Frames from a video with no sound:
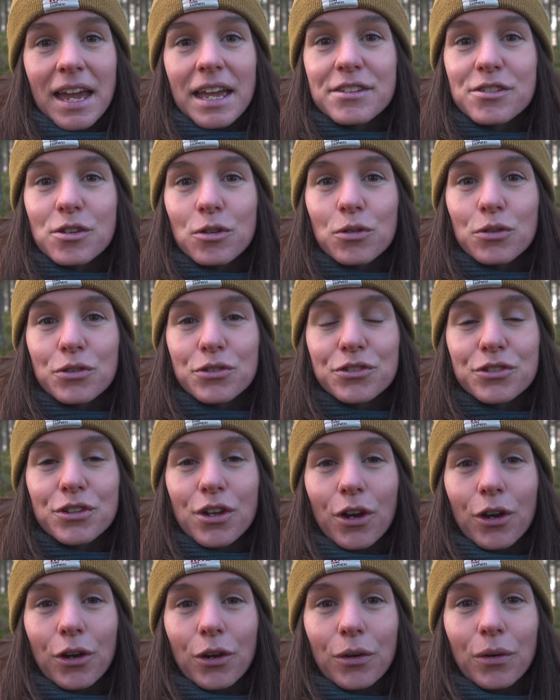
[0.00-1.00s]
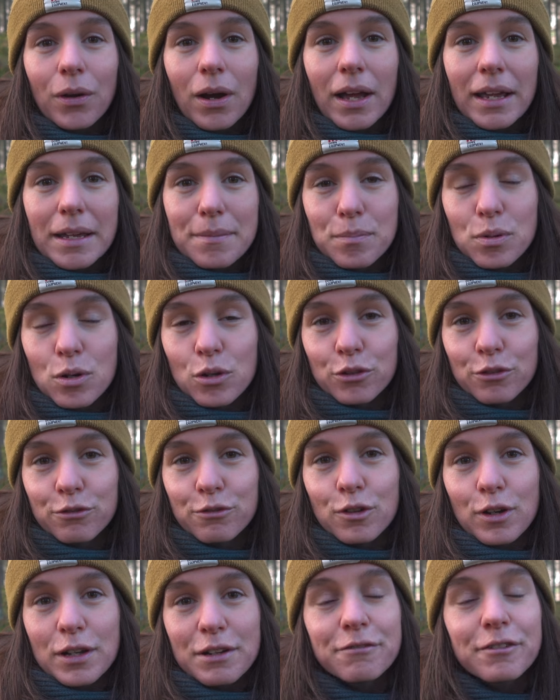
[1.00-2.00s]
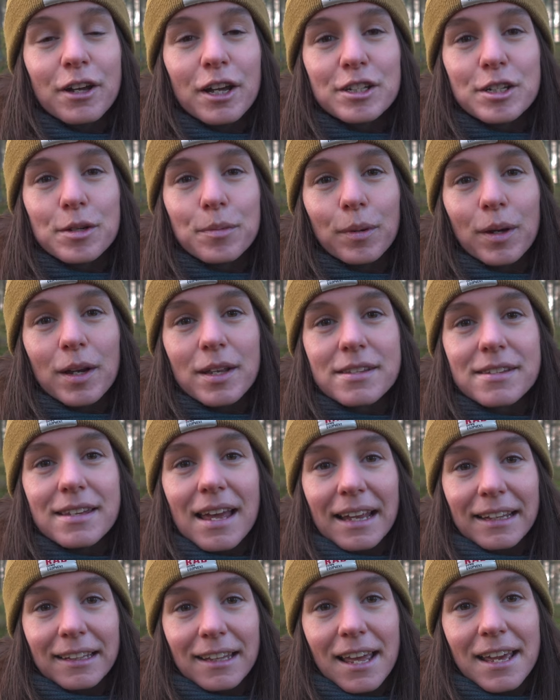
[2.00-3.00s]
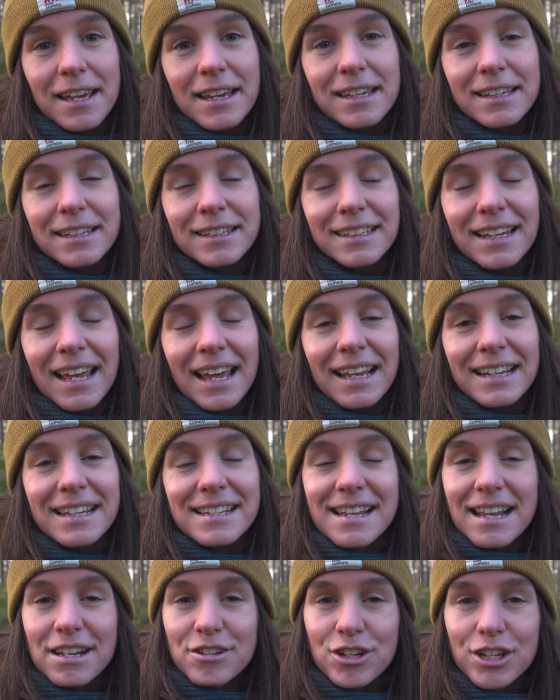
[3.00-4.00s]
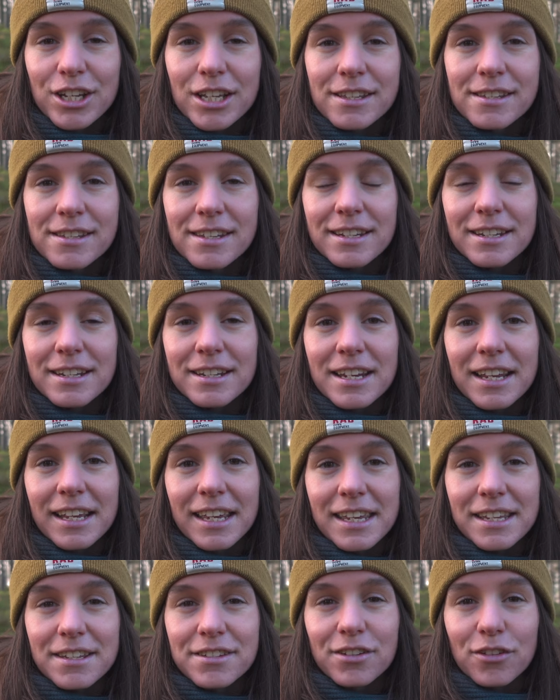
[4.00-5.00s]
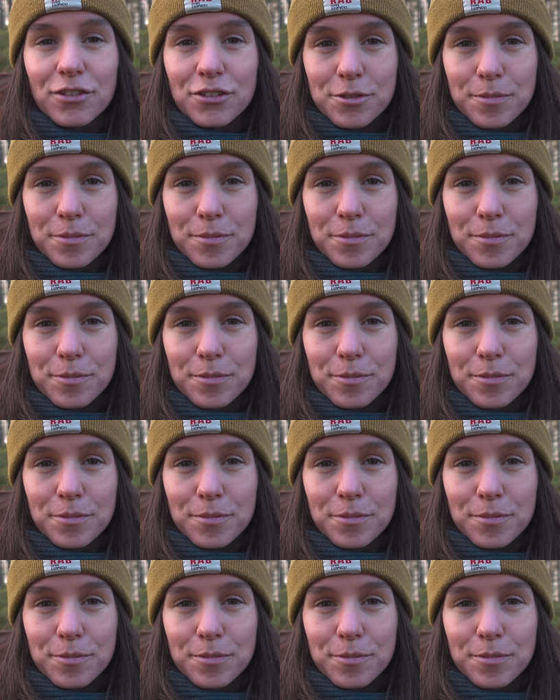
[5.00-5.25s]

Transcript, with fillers: It's also important for invertebrates and lichen and is actually considered a keystone